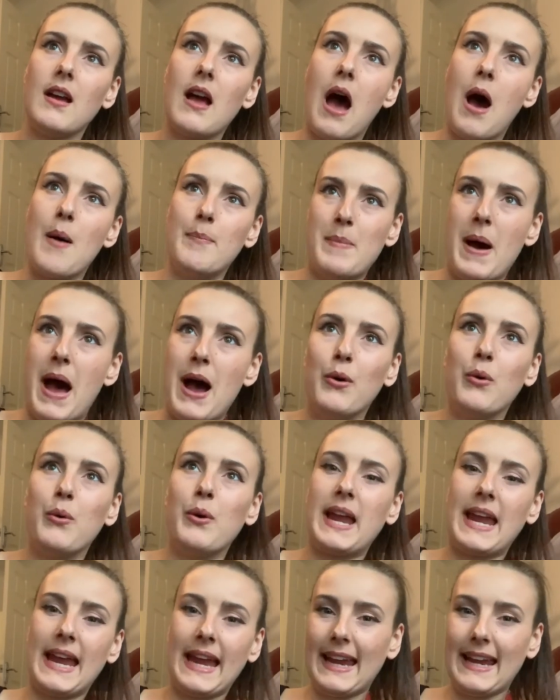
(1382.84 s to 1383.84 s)
about
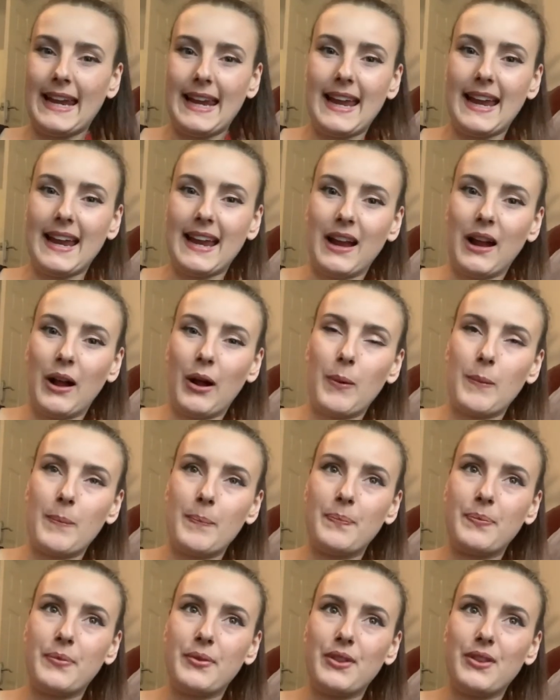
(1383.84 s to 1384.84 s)
healing
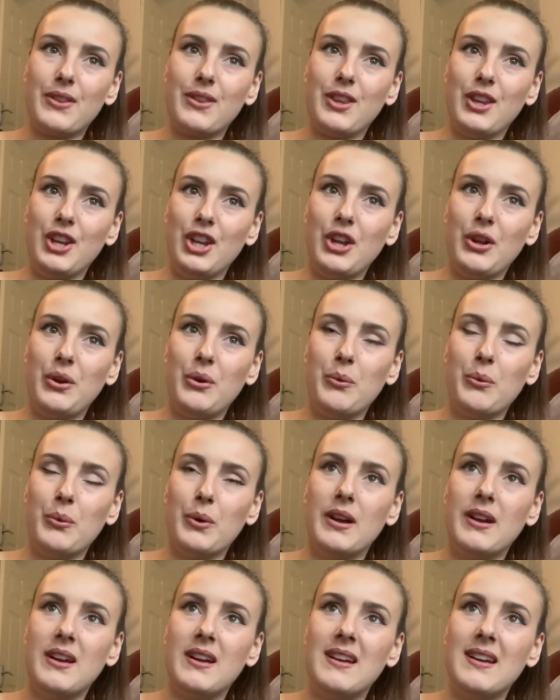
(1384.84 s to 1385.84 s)
you
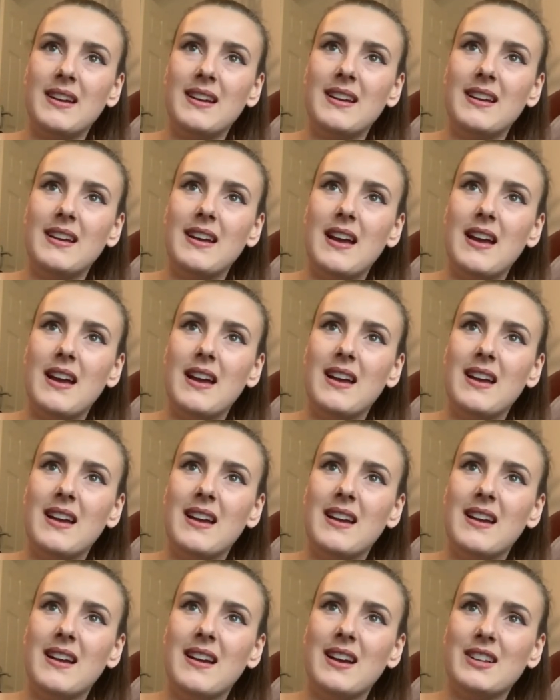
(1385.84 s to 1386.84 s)

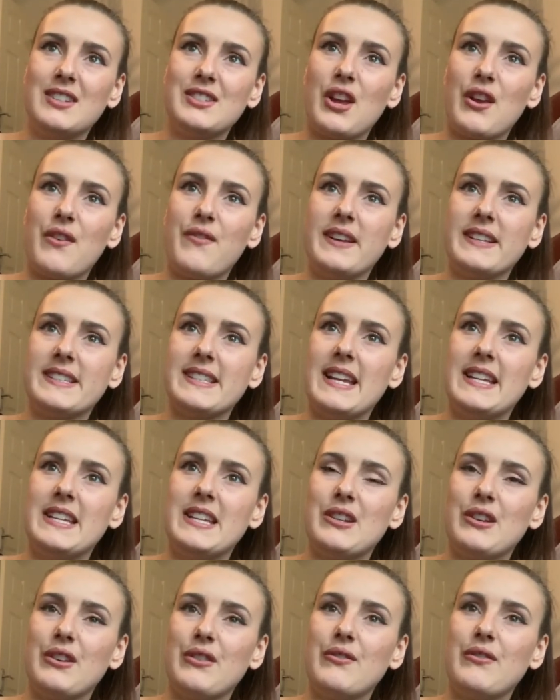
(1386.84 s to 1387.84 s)
are so
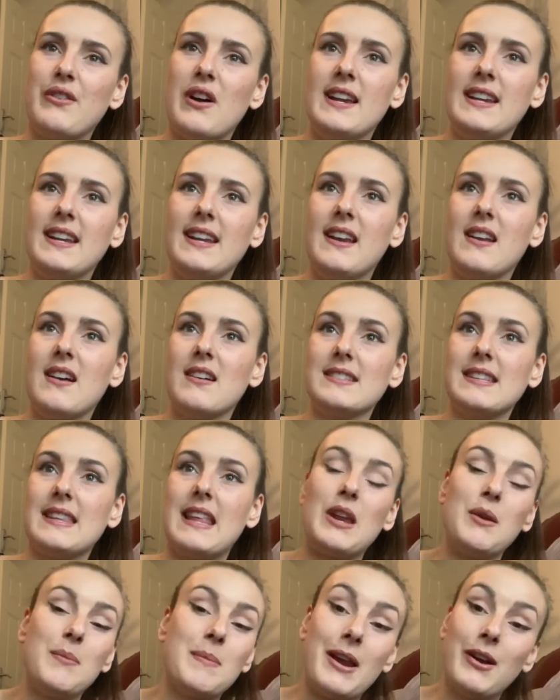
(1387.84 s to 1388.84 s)
fixated on finding an answer
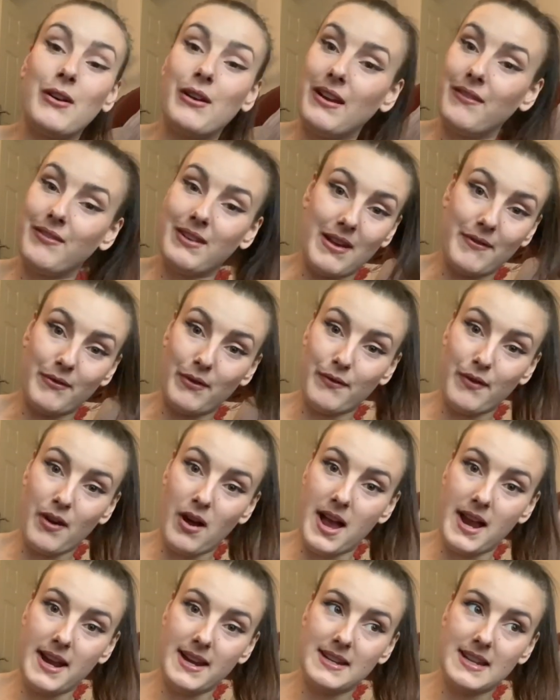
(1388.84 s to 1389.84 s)
that you may not even ever
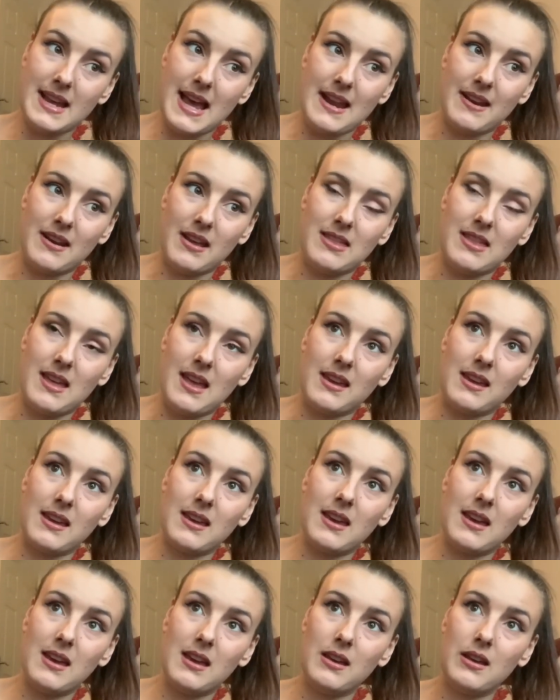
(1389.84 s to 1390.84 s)
find. And I
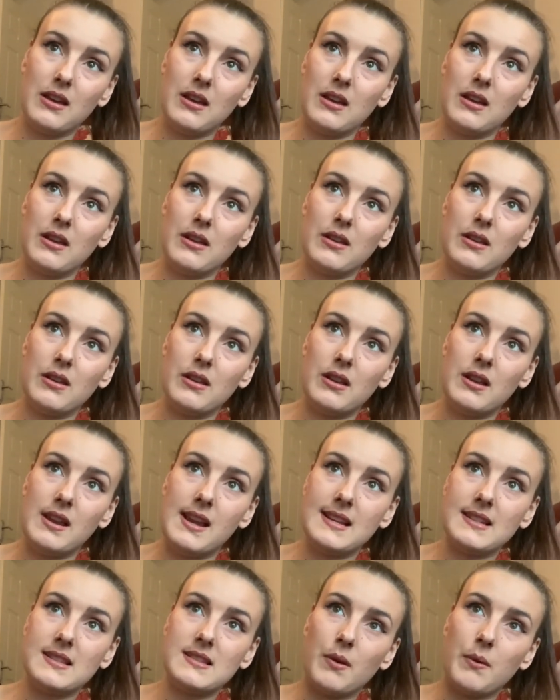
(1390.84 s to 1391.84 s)
think
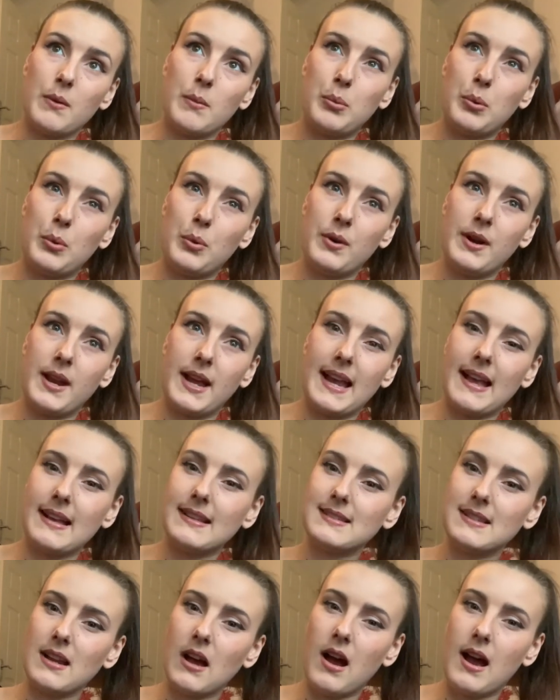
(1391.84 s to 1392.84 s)
it's so important, I
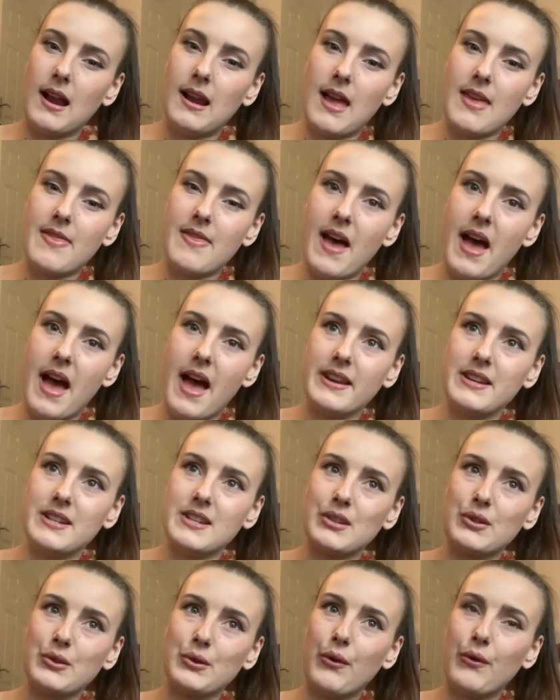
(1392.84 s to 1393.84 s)
guess, to highlight that and to
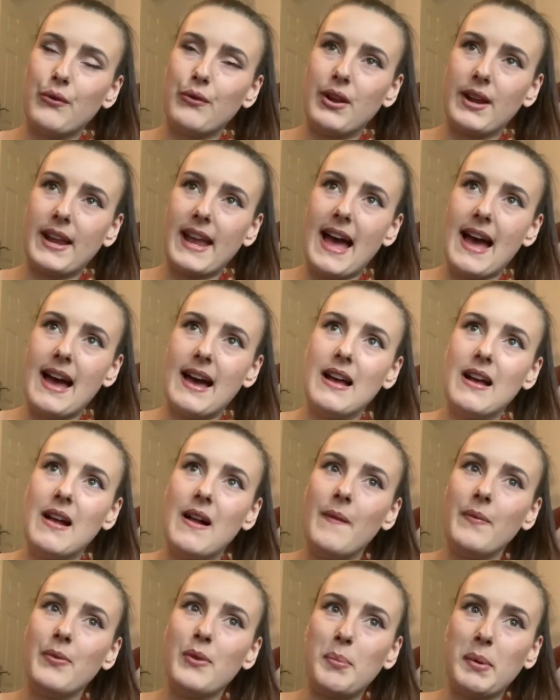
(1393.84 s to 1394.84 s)
sort of look at
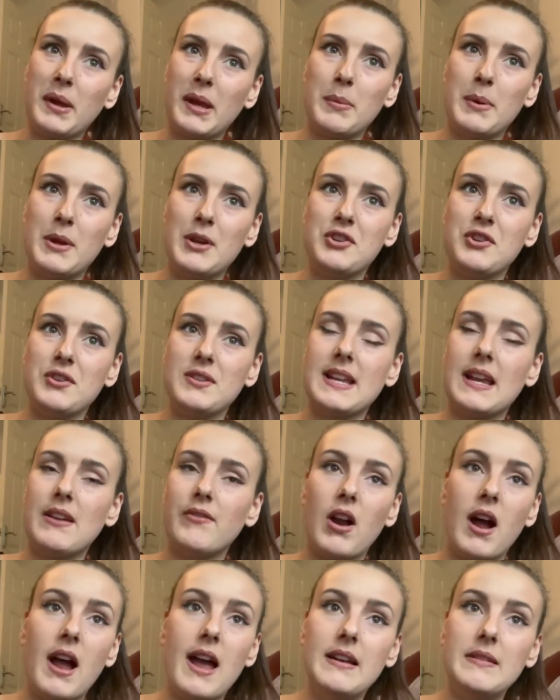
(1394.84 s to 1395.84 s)
the bigger picture and say,
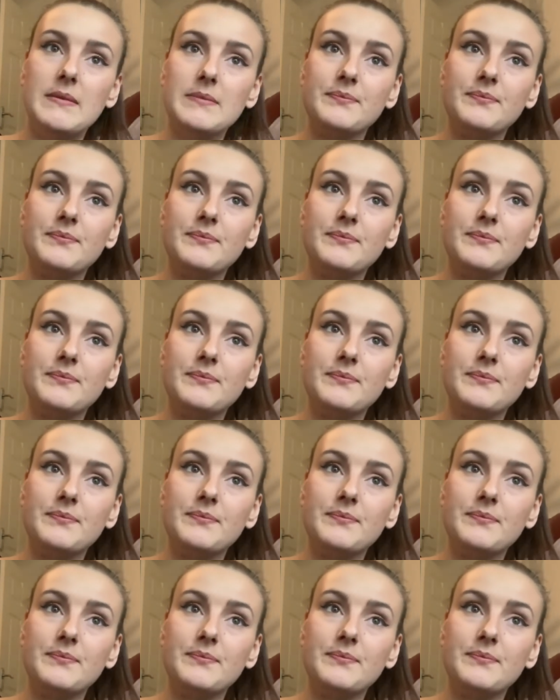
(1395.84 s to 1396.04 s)
right,